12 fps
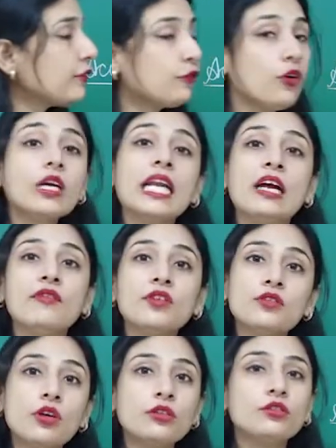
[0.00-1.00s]
for graphic
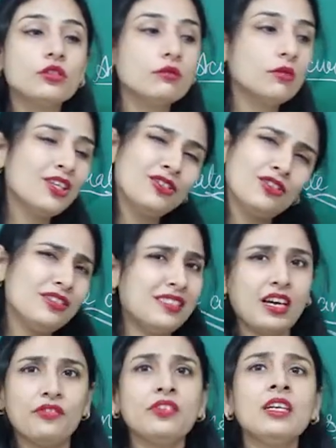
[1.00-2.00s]
solution.
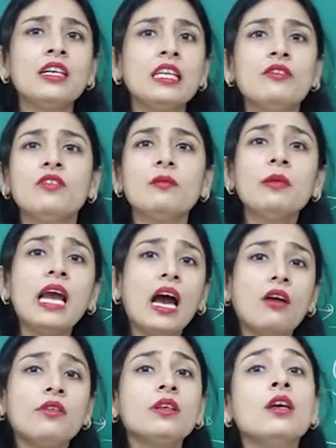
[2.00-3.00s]
Definitely, we will be
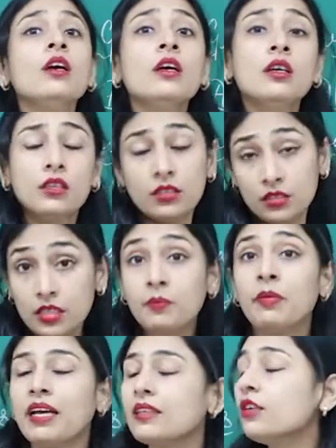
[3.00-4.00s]
having some
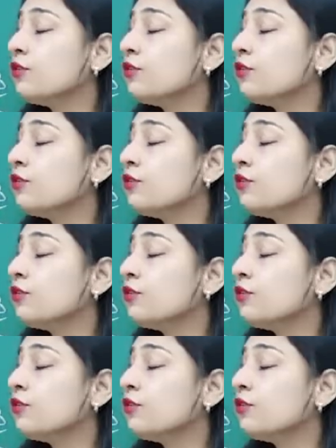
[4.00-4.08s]
method